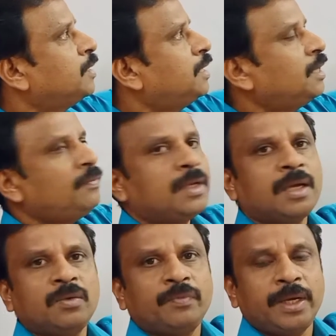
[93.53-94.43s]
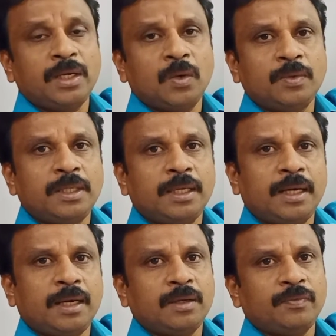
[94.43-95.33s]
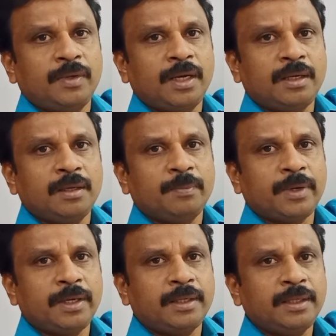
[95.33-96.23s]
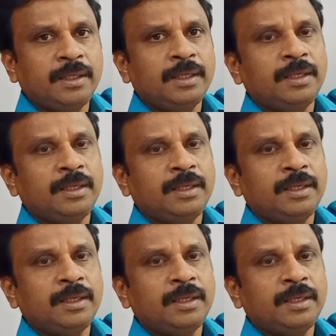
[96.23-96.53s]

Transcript: here we can find out the electric field at a point A.